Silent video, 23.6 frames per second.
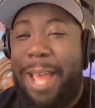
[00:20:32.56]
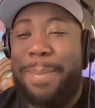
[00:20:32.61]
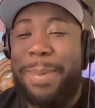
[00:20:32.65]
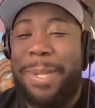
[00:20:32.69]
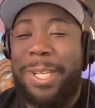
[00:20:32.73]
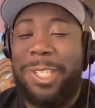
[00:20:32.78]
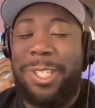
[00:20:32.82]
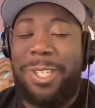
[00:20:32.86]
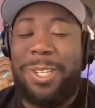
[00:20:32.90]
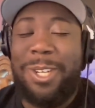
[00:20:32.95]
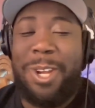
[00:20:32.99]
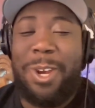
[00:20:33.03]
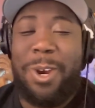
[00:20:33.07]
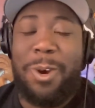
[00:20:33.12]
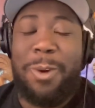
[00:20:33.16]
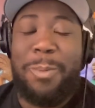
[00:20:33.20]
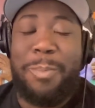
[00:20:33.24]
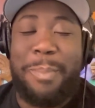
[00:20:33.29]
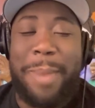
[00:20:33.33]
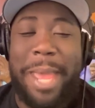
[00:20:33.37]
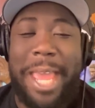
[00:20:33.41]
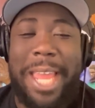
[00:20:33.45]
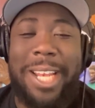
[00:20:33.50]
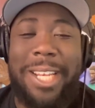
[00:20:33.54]
I mean, do you know
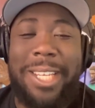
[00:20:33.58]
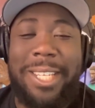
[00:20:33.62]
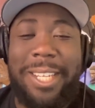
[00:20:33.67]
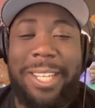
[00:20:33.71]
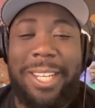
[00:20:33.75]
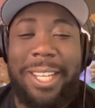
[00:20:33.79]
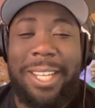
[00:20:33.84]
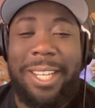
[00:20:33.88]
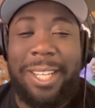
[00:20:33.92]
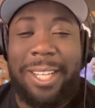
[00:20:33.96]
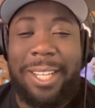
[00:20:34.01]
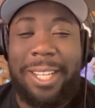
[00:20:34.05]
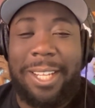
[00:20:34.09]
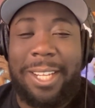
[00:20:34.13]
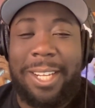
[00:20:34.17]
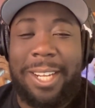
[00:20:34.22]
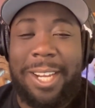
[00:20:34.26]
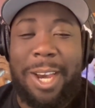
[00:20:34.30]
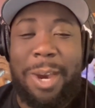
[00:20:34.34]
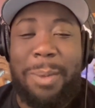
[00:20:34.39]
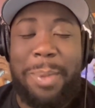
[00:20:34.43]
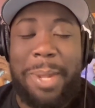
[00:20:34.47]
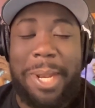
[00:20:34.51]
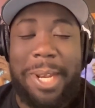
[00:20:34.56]
men to
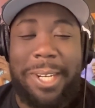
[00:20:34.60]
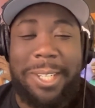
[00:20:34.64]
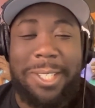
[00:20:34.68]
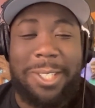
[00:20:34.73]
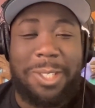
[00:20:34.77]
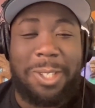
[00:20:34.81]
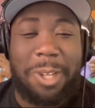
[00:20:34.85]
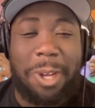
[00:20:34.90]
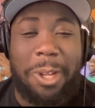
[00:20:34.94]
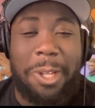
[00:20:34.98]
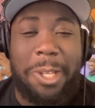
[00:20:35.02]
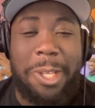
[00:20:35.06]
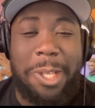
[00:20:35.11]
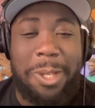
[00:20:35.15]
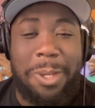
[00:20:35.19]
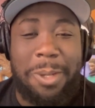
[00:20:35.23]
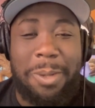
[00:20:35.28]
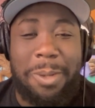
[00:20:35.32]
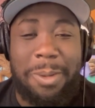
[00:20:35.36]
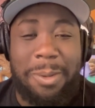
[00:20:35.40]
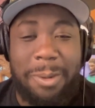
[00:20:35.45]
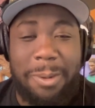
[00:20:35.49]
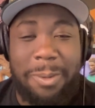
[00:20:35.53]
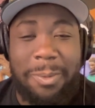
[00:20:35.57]
come in and assault
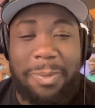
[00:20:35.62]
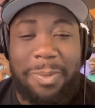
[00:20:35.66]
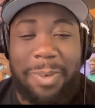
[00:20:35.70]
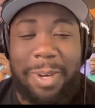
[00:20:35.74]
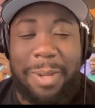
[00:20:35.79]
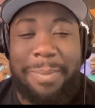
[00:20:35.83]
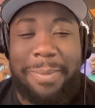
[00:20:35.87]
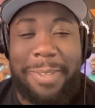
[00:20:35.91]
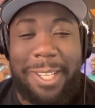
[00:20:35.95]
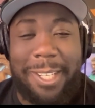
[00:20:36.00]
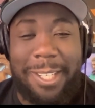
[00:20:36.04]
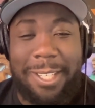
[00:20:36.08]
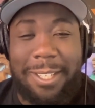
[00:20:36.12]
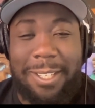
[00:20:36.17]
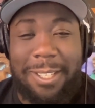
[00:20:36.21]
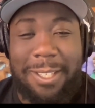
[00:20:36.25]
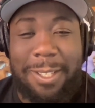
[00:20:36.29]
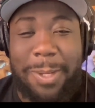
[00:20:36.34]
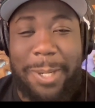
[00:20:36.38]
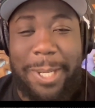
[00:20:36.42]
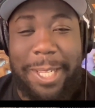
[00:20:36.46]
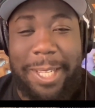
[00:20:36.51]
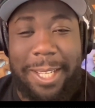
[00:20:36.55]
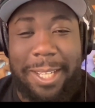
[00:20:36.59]
you from the
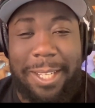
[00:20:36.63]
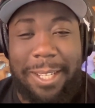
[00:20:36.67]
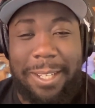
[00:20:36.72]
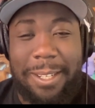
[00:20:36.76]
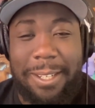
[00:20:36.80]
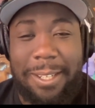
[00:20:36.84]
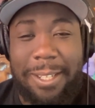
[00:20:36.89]
toilet?